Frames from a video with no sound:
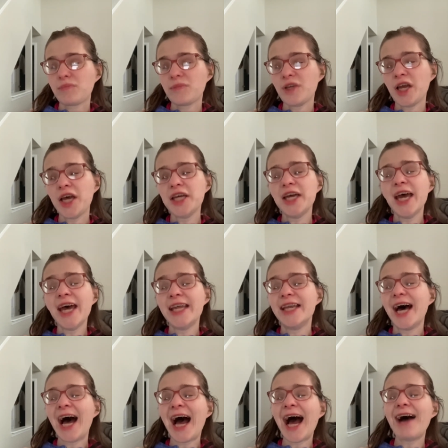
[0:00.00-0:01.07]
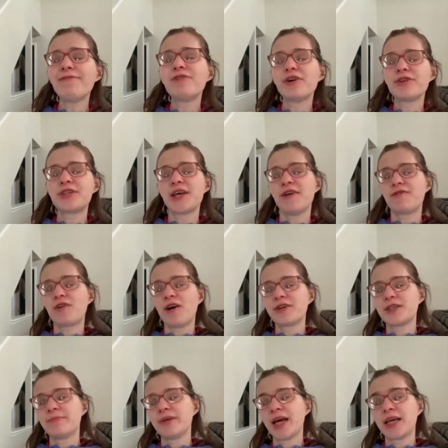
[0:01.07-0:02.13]
again, have those
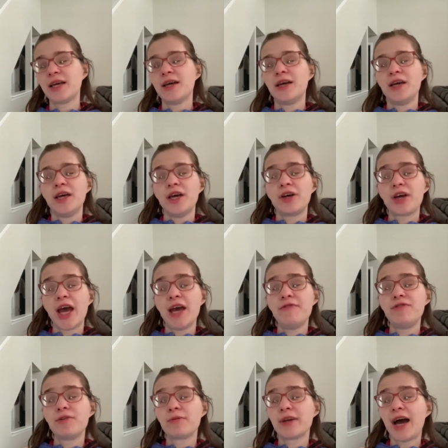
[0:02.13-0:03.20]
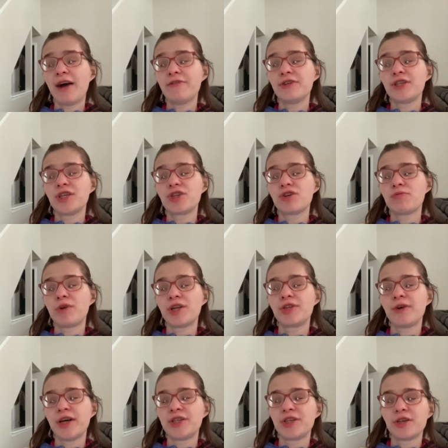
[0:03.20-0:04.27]
safeguards and be like, okay, if you were to have a seizure, what
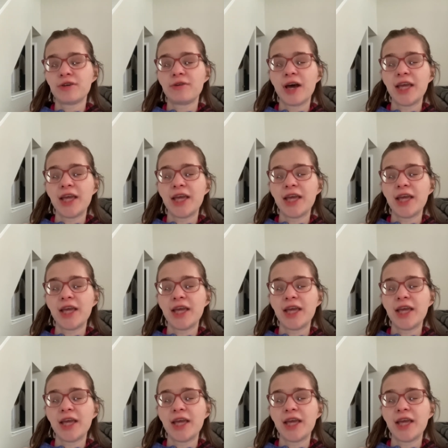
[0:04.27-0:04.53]
do I do?